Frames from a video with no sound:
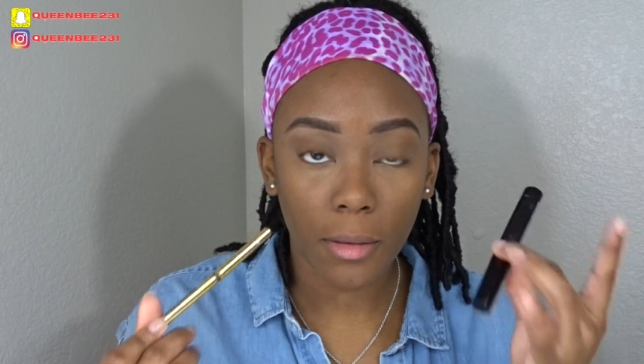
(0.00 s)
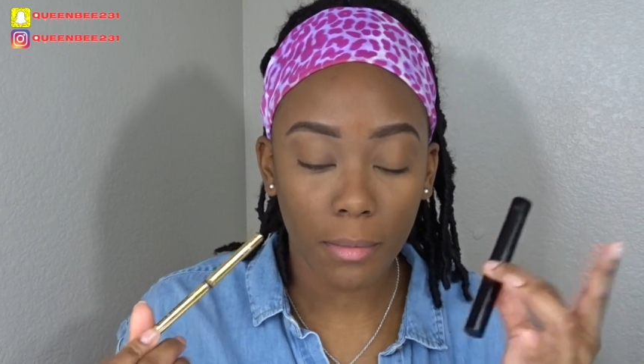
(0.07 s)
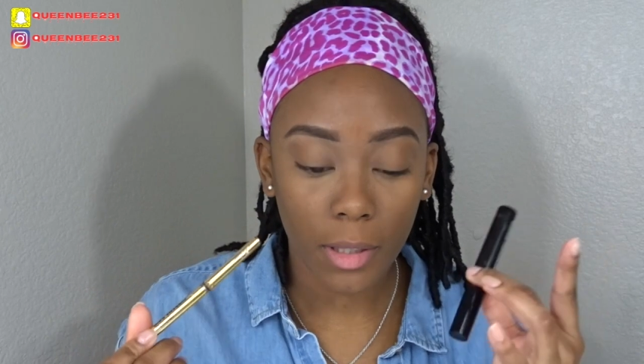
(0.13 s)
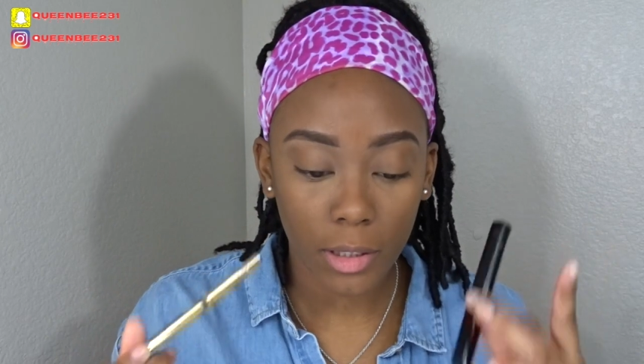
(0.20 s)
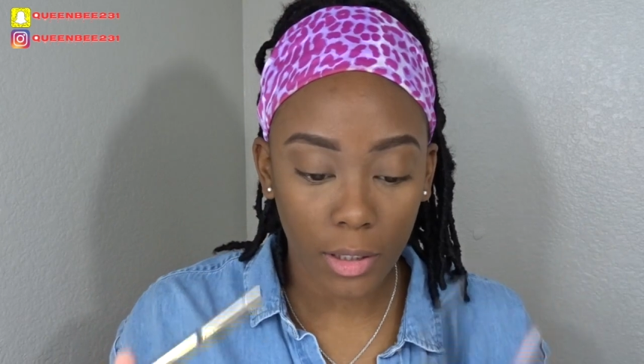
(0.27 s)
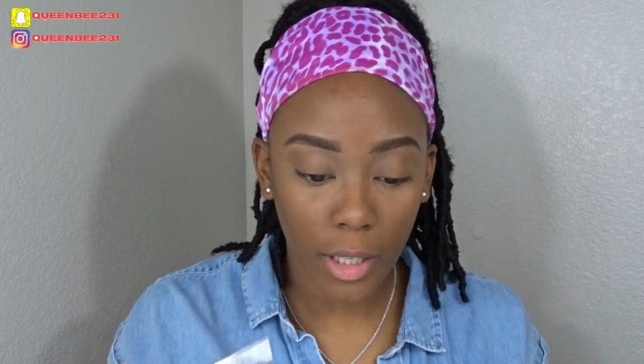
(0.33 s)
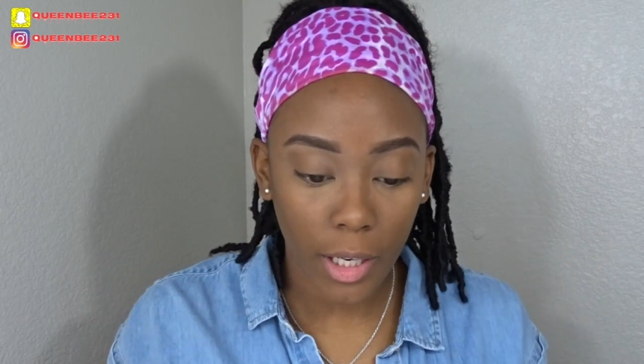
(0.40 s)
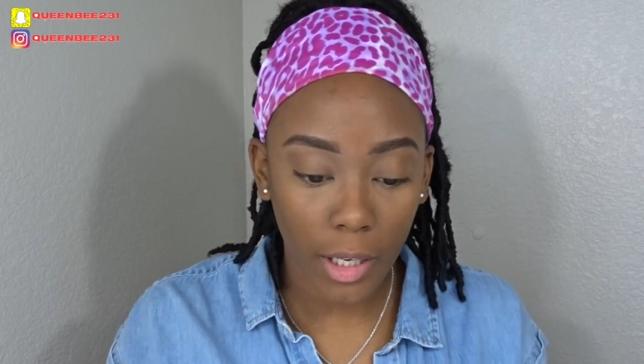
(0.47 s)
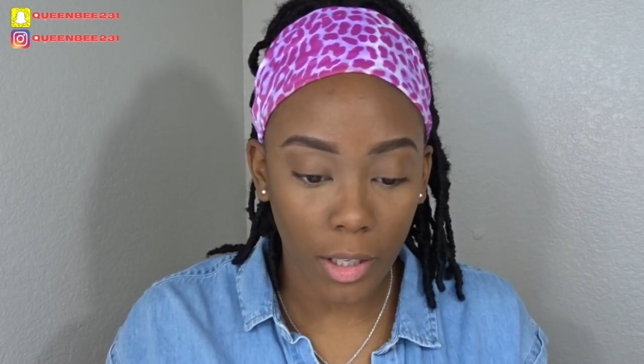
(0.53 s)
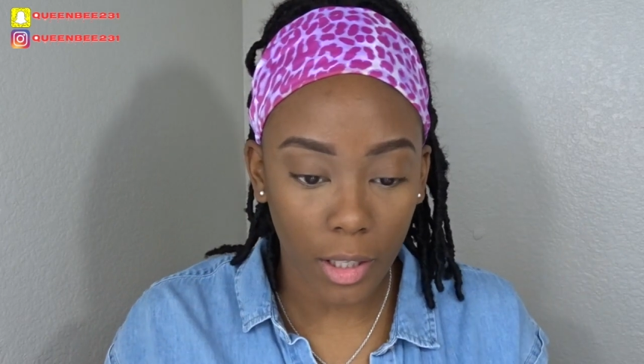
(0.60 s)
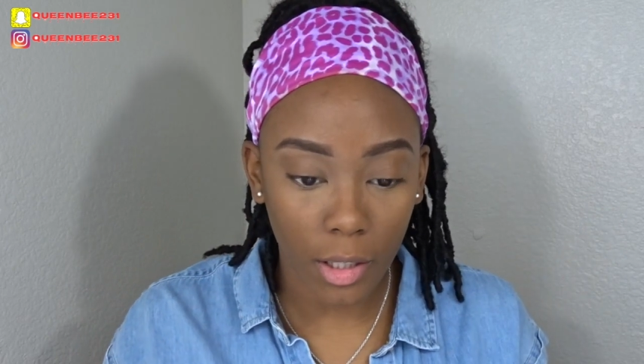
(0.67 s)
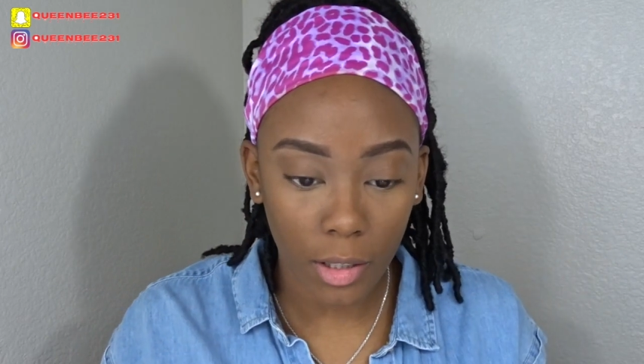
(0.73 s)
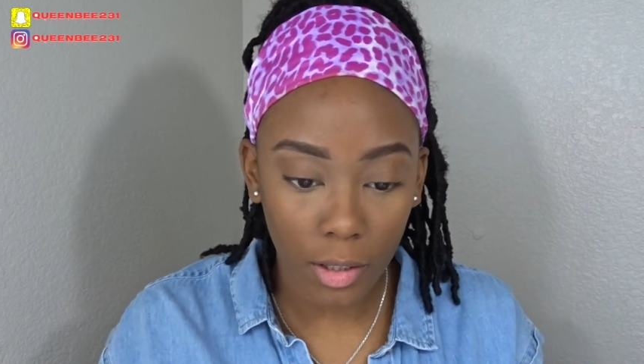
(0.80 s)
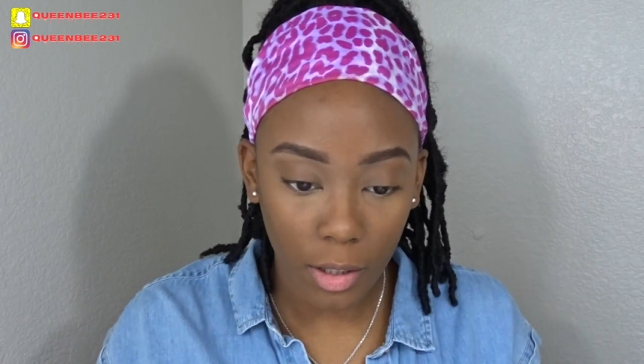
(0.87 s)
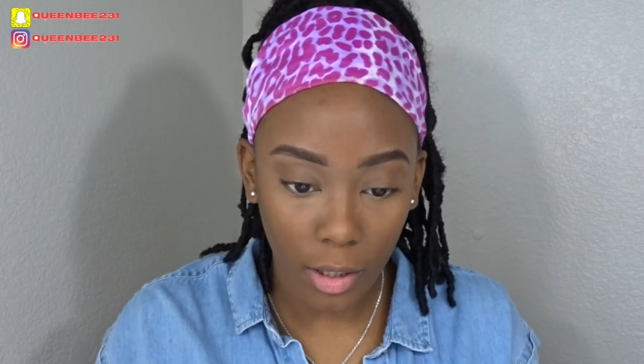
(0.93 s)
and mascara,
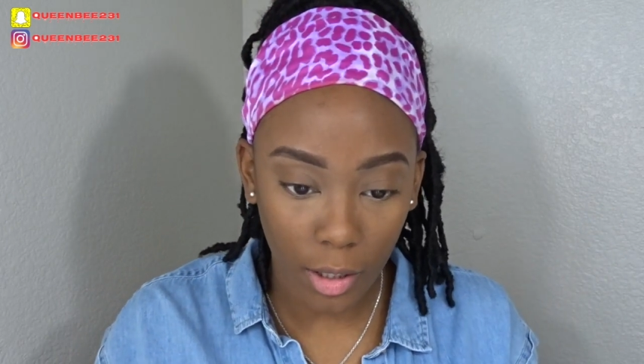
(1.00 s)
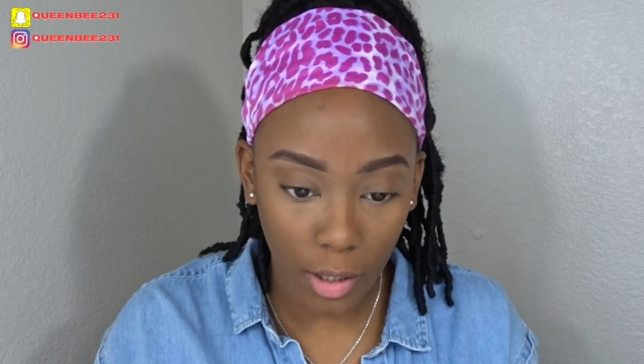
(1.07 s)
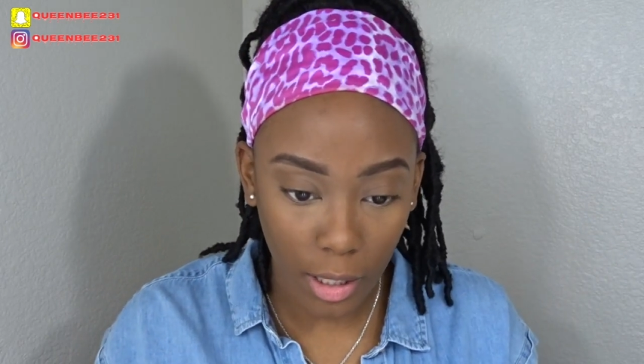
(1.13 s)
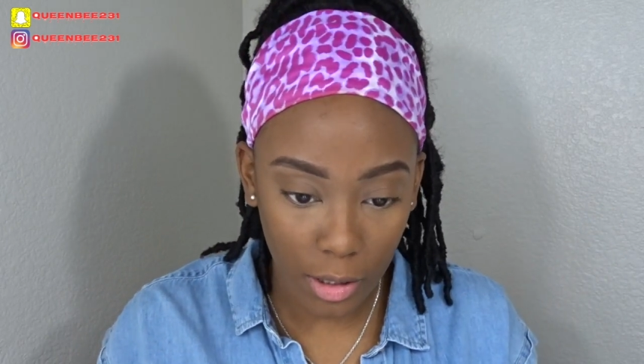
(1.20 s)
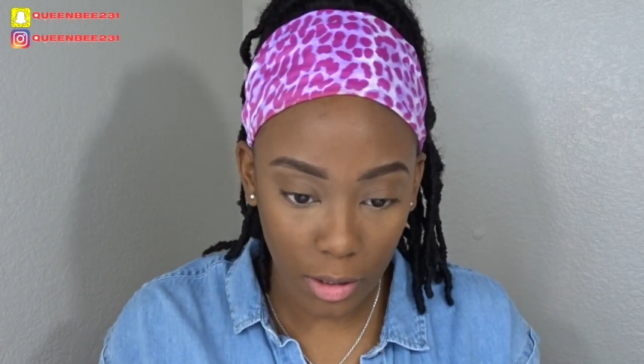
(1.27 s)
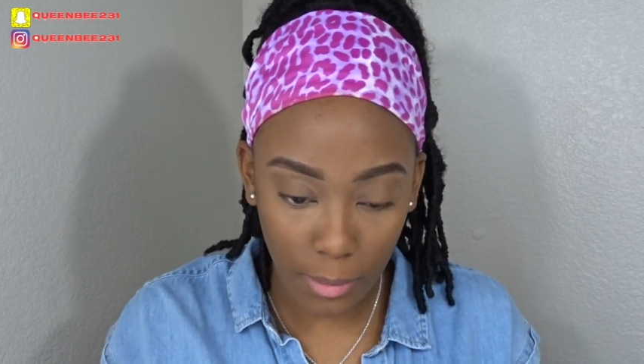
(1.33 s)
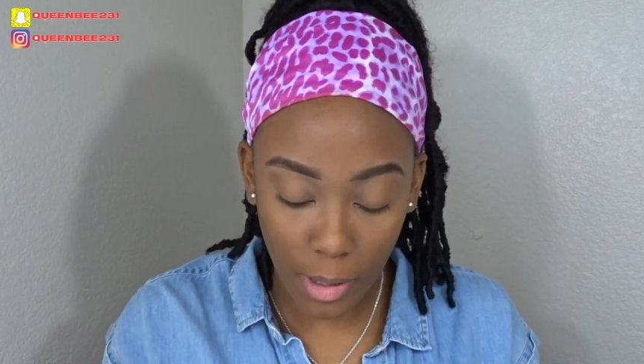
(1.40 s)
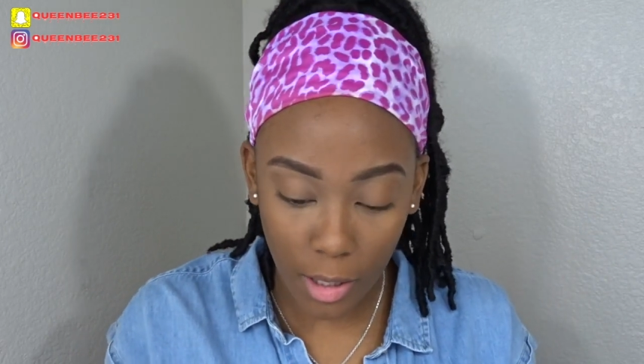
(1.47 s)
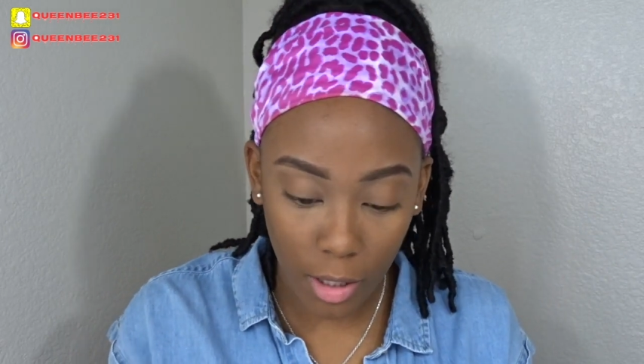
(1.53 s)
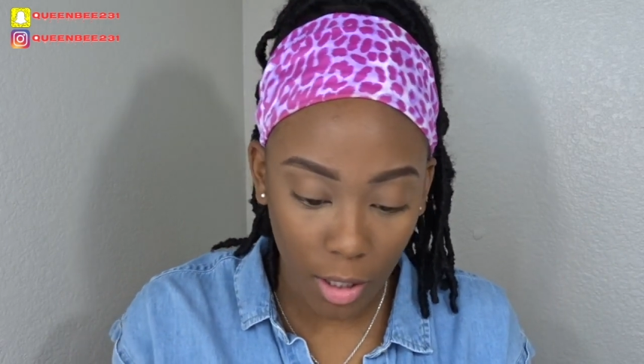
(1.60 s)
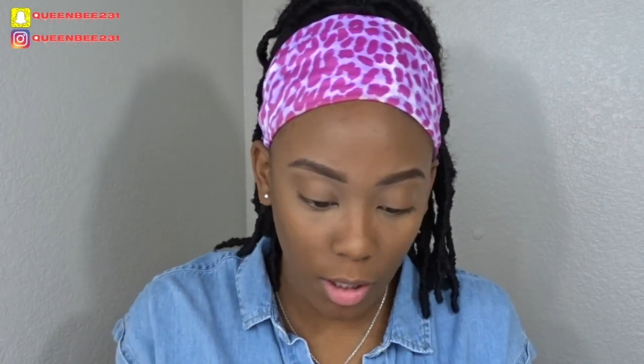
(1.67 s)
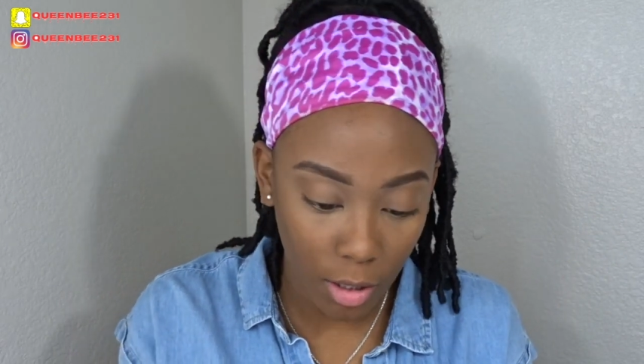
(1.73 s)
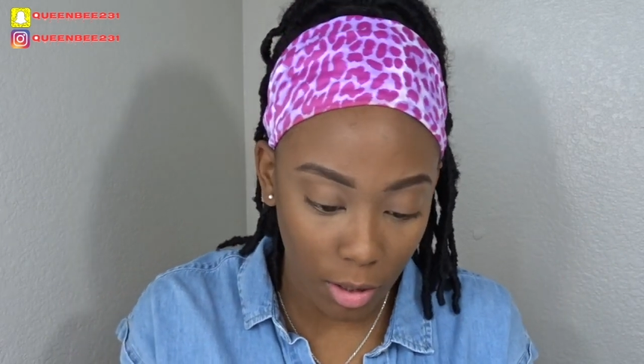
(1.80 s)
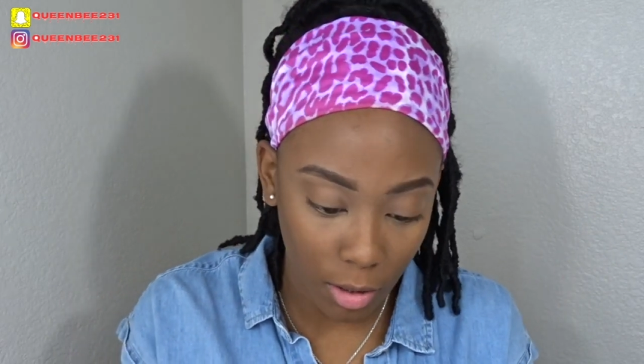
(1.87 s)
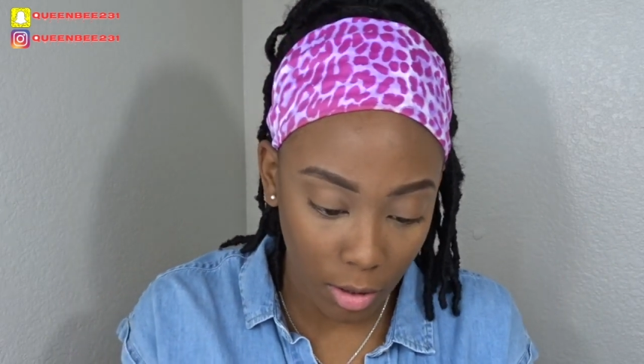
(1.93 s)
and that's about
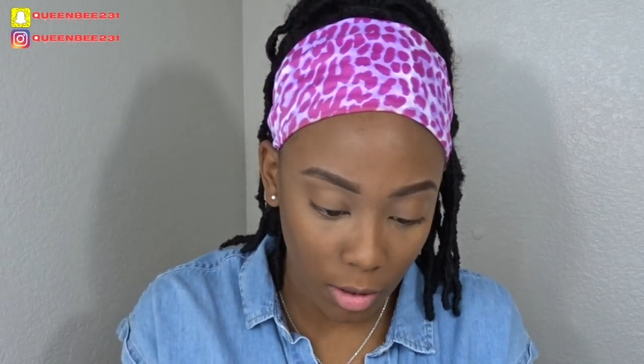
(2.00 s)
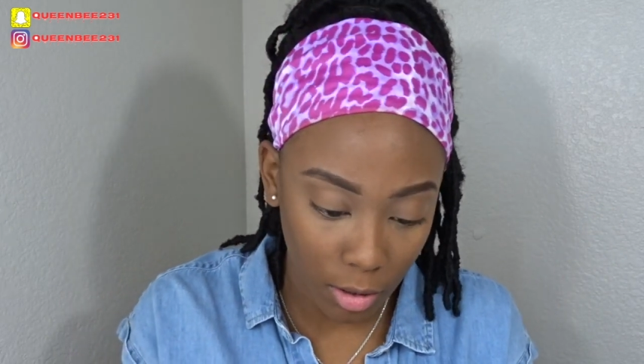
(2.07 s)
it.